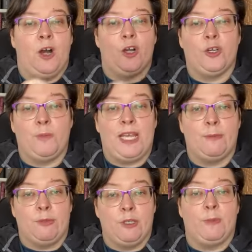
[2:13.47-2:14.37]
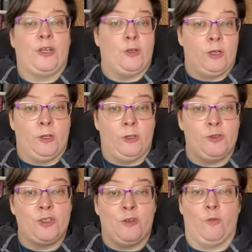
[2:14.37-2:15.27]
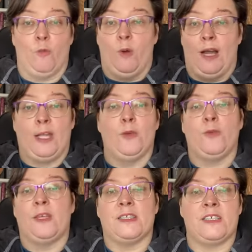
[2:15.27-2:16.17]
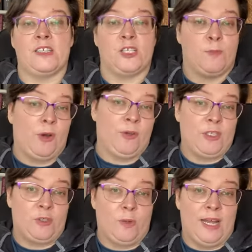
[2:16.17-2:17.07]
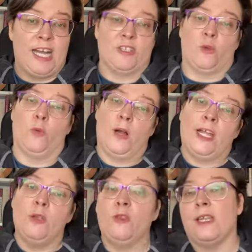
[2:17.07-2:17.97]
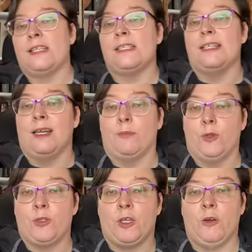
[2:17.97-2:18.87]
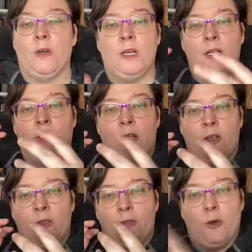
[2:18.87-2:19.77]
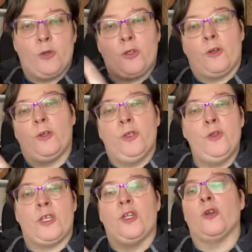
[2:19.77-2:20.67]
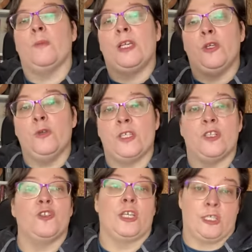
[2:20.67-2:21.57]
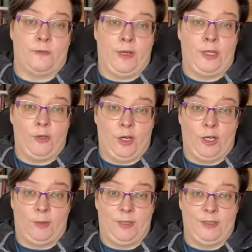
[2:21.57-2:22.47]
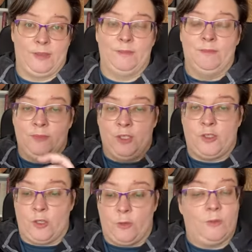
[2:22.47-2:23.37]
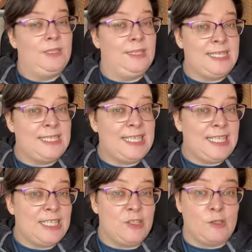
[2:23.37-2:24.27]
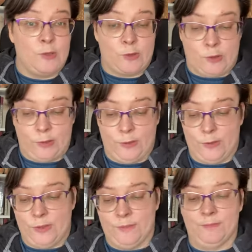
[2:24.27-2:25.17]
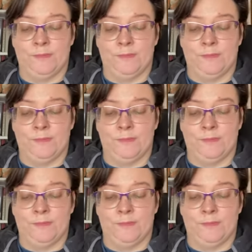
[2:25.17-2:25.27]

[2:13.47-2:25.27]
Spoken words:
on your paper about your conclusion of why you think this is a Sparkling Shiraz or why you think this is a Lambrusco, those are the clues that you're going to be using to justify your argument. So let's get into those clues.